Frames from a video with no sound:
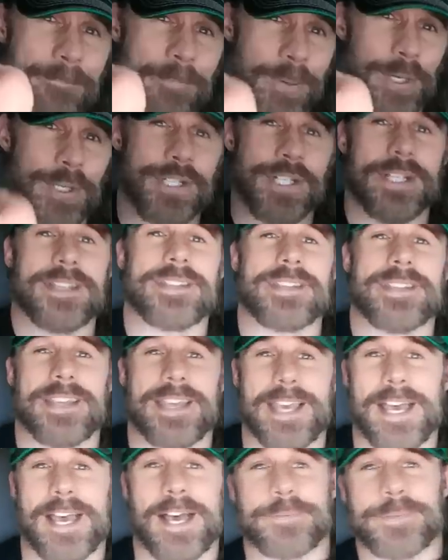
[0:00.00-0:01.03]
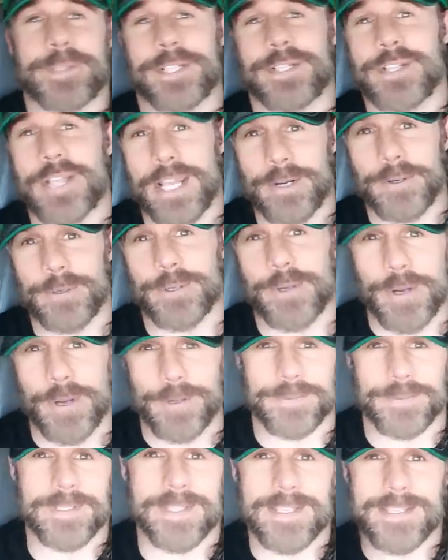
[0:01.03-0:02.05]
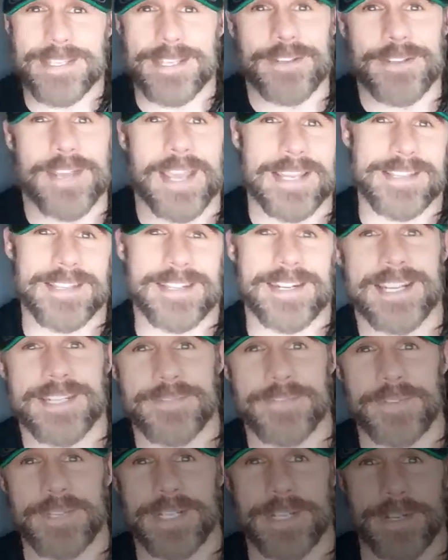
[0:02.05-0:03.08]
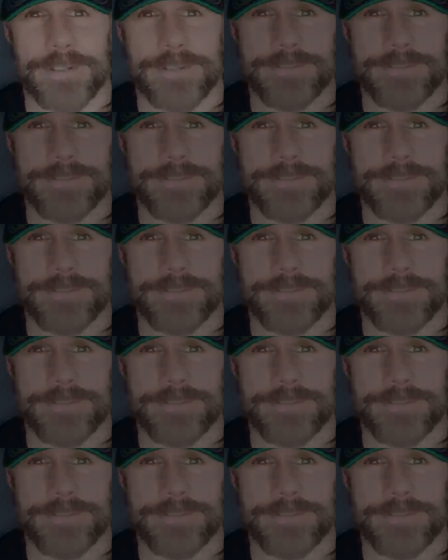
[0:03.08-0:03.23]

purchase helps the channel grow. See you guys in the next video.